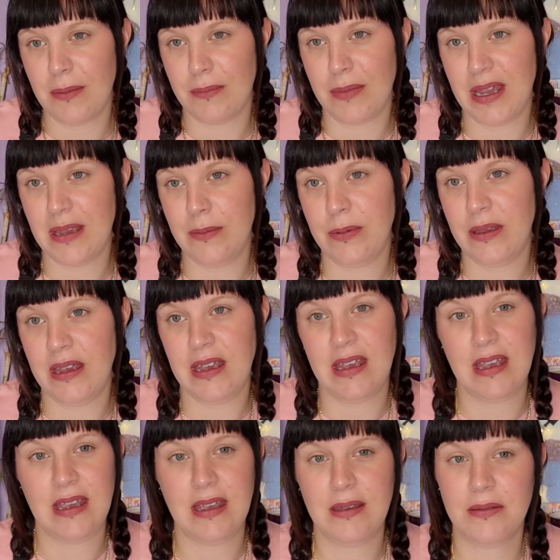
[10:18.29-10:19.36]

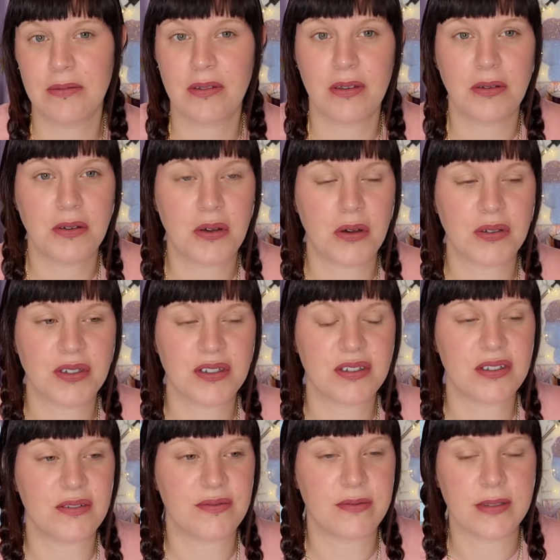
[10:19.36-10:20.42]
Maybe
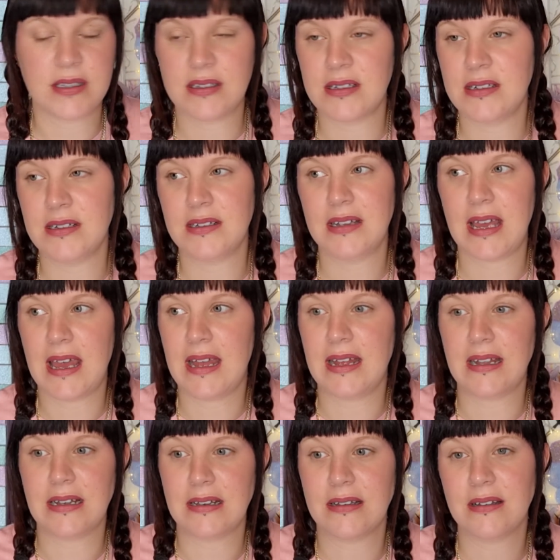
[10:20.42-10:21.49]
costs have risen
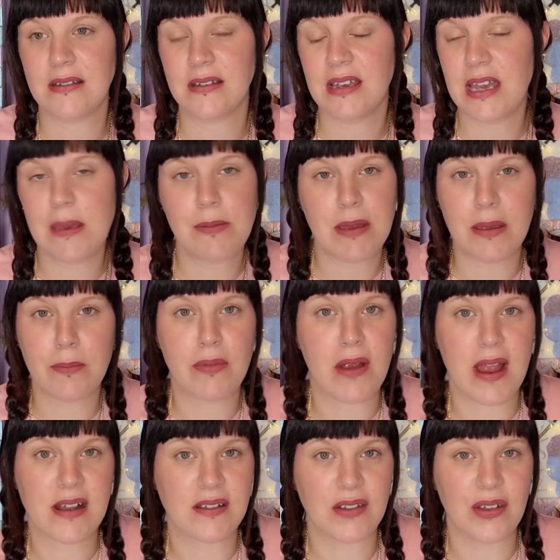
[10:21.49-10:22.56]
and keeping
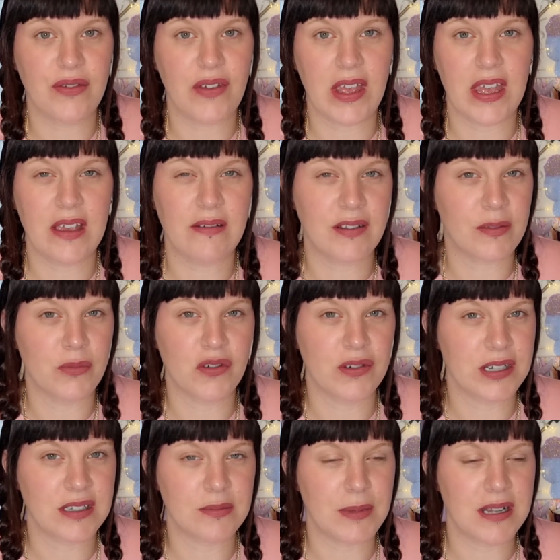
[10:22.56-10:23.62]
brands over here is
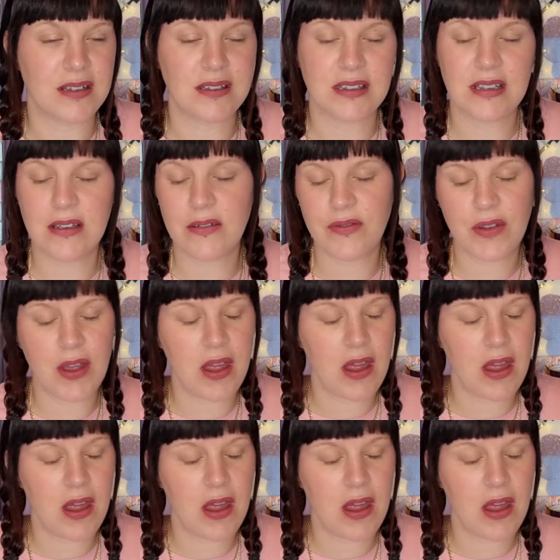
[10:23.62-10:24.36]
more expensive.